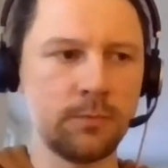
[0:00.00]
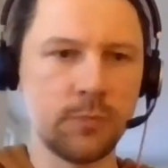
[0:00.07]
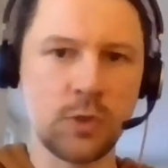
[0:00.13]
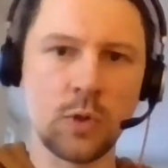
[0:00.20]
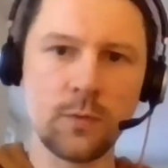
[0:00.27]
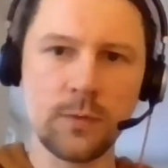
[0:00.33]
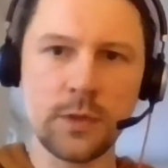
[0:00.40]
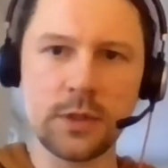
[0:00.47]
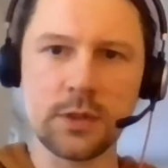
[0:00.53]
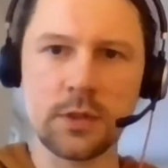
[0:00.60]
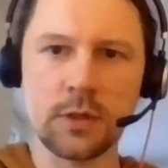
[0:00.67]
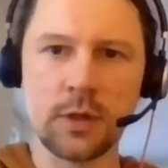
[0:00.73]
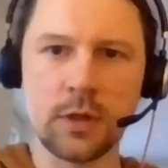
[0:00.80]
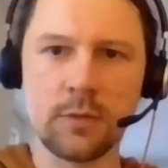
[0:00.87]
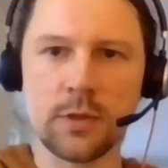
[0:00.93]
solve this,
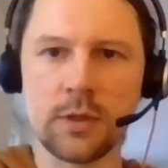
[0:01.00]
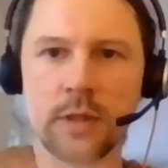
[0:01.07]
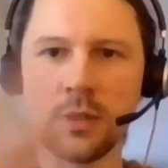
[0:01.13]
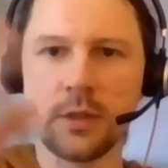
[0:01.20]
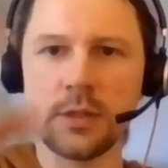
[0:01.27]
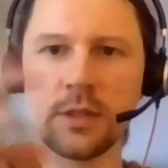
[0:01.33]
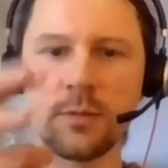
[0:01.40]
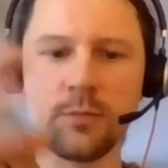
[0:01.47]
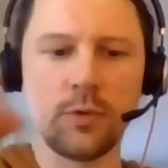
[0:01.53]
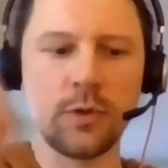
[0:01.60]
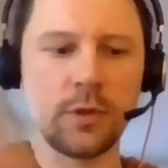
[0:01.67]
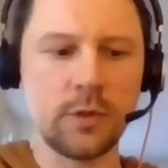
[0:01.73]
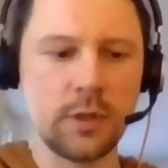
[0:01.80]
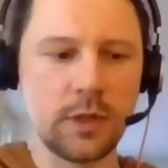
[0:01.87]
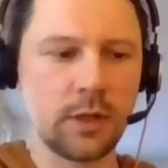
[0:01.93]
right? But then at some
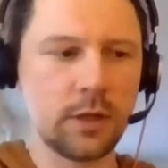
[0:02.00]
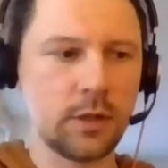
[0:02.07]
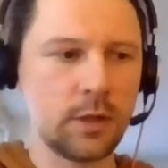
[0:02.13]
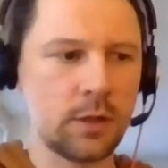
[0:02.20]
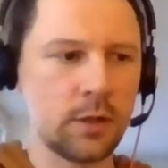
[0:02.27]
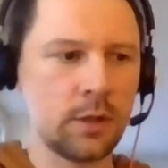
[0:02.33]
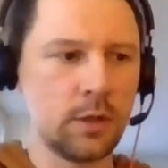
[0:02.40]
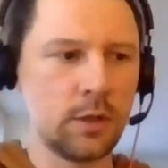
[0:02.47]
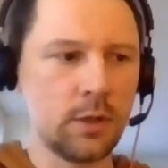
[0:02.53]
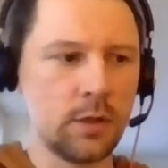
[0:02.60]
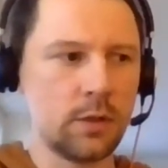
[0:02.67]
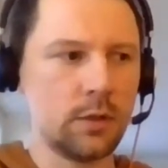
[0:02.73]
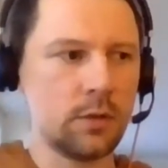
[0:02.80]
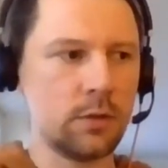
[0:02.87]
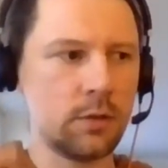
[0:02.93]
point, like
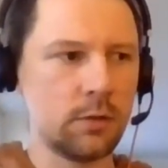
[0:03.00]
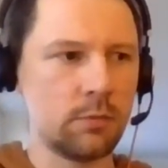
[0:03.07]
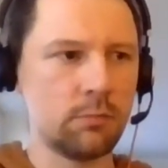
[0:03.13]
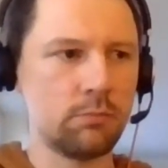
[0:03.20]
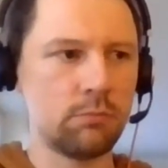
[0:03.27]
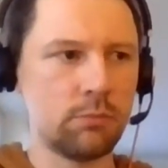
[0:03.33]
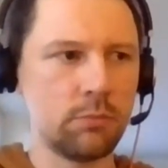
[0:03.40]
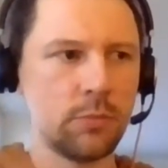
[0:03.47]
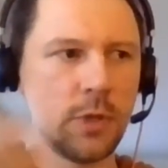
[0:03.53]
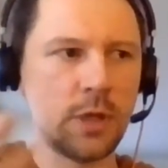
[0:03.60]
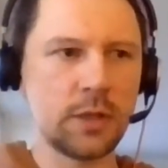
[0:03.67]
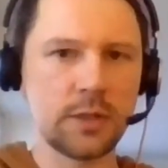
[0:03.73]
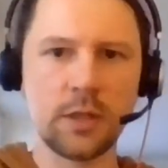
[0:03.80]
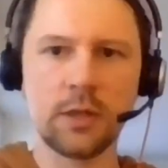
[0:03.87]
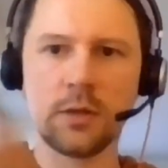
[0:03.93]
um, I
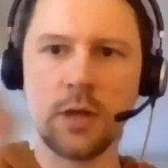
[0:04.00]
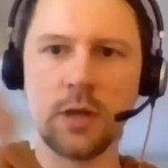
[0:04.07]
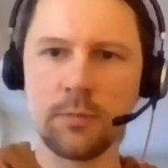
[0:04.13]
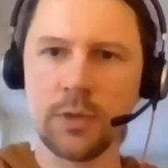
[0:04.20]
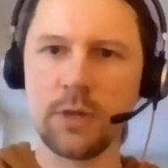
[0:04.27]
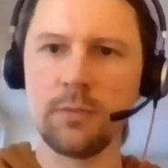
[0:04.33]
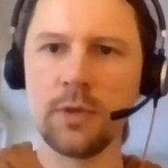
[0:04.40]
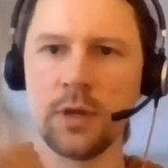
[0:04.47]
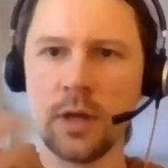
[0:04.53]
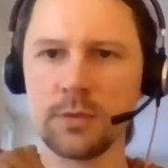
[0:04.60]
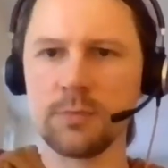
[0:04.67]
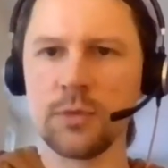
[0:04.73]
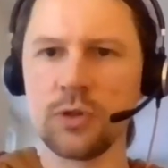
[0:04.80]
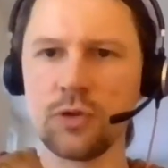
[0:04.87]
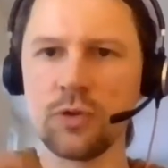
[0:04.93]
guess the company
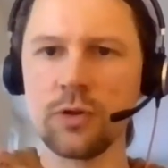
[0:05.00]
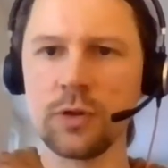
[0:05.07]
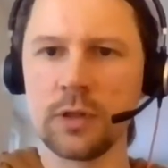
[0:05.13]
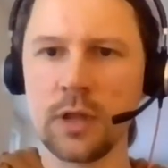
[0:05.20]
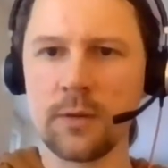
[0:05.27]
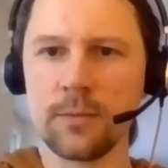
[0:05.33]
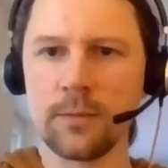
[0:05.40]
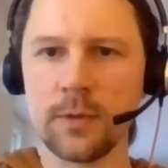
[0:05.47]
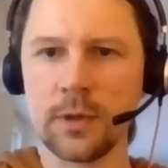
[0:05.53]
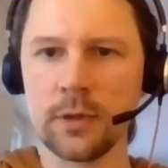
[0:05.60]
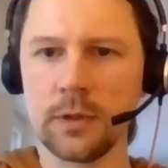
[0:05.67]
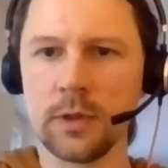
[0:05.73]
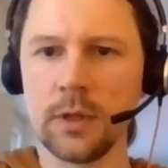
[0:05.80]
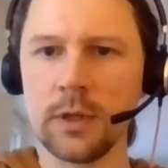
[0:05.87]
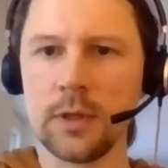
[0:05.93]
becomes mature enough
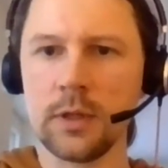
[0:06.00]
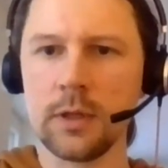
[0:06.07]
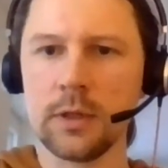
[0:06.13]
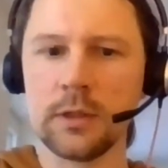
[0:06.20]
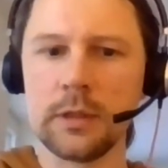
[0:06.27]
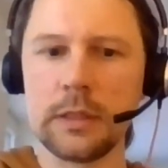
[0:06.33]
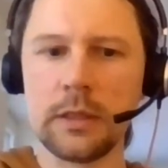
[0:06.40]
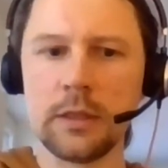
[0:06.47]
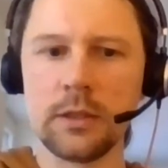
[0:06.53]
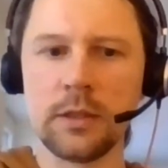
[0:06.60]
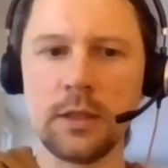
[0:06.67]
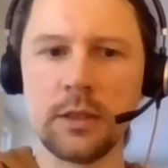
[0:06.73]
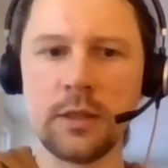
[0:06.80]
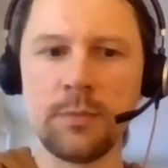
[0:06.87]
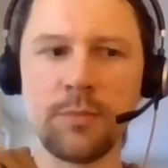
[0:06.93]
when the,
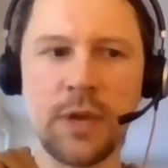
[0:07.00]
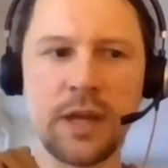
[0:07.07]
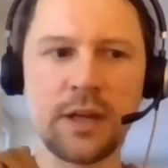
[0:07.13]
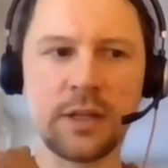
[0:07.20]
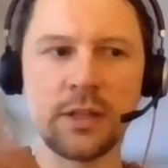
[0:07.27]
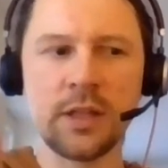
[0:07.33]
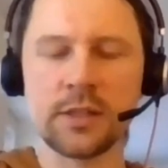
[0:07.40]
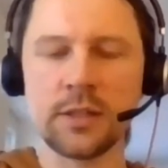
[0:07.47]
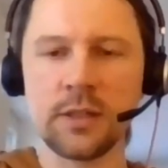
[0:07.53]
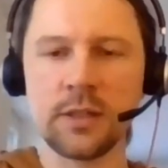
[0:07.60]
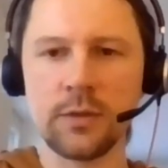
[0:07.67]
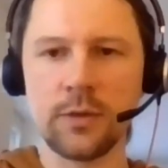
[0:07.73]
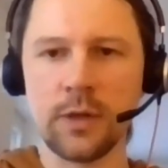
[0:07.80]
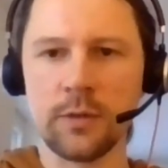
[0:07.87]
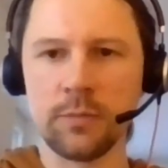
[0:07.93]
the, the pairing doesn't need
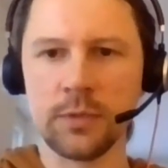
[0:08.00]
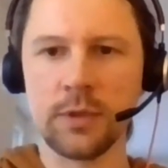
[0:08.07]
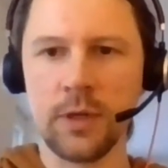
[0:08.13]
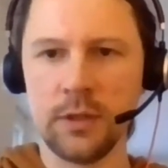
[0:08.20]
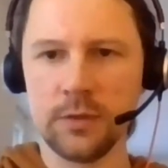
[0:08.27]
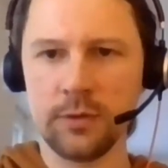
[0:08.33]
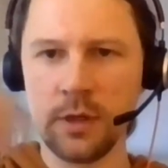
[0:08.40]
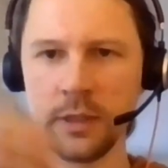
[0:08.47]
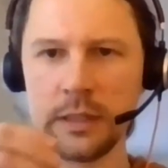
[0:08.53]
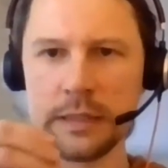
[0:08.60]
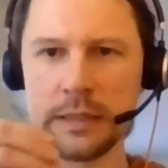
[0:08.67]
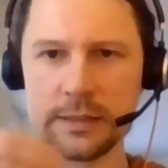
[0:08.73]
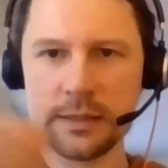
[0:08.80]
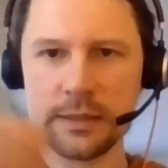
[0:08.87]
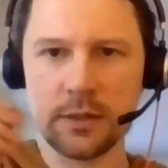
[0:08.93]
to happen, right? So
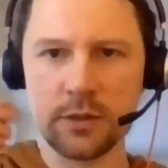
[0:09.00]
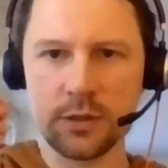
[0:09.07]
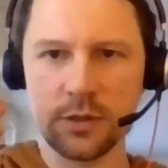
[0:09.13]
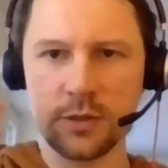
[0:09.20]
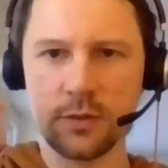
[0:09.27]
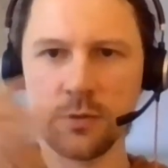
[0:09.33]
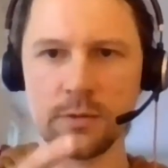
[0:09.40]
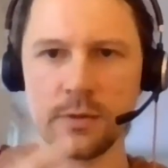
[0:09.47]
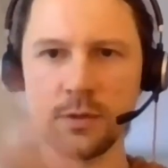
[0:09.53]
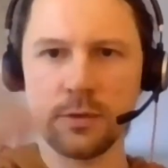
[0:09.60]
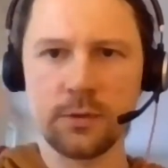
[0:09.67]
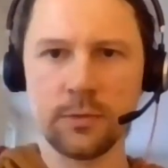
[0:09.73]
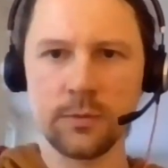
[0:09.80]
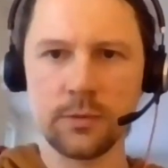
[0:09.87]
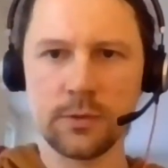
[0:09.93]
analysts can just use these
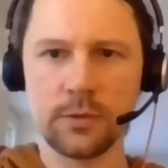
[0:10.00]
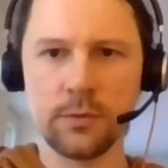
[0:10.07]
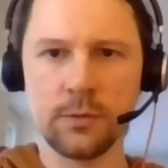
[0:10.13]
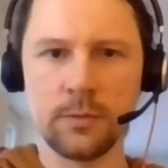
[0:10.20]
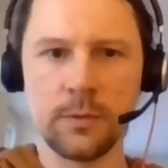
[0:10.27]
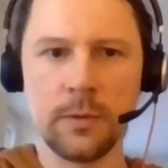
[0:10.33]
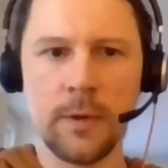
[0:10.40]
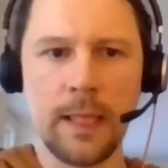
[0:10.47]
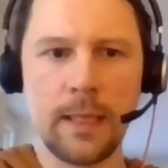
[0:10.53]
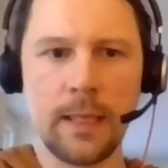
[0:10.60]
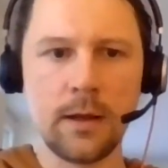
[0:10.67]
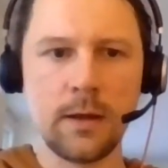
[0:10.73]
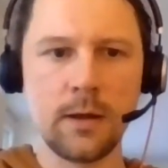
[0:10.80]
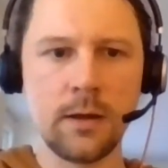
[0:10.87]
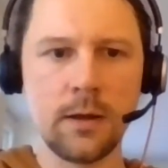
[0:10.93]
tools to
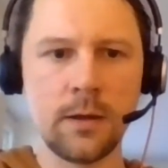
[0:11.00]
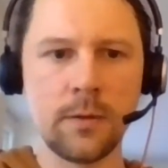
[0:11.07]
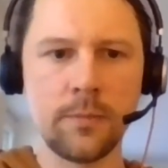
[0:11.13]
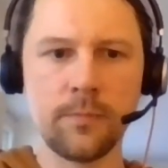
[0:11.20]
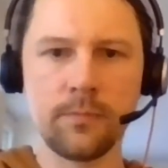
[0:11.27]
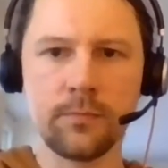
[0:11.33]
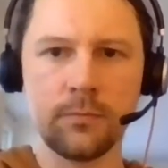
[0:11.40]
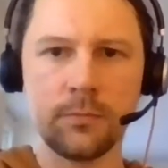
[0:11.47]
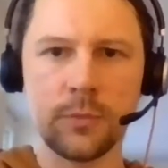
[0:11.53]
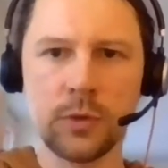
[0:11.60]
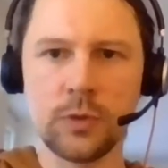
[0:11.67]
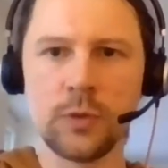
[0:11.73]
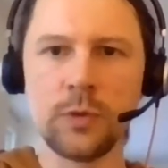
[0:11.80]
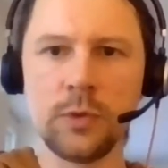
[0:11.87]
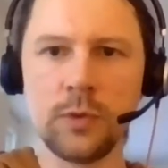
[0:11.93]
um,
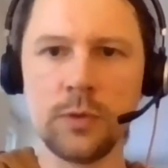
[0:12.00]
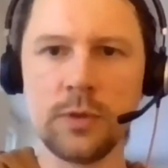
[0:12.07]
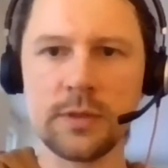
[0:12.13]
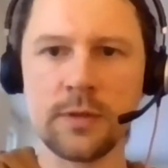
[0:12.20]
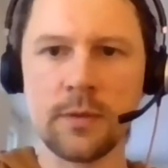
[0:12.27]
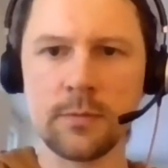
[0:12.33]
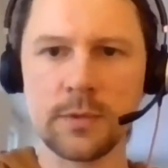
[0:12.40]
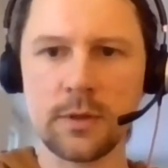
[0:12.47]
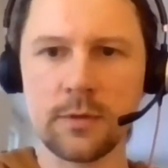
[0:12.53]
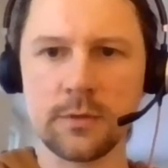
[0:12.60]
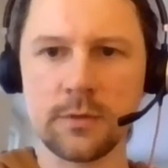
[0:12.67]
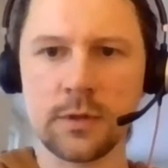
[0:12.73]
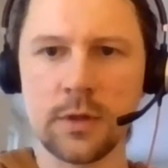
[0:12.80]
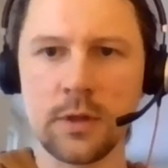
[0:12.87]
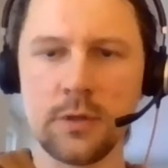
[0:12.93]
to do this
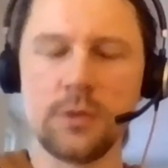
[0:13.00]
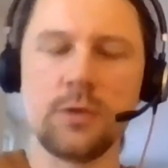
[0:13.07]
themselves.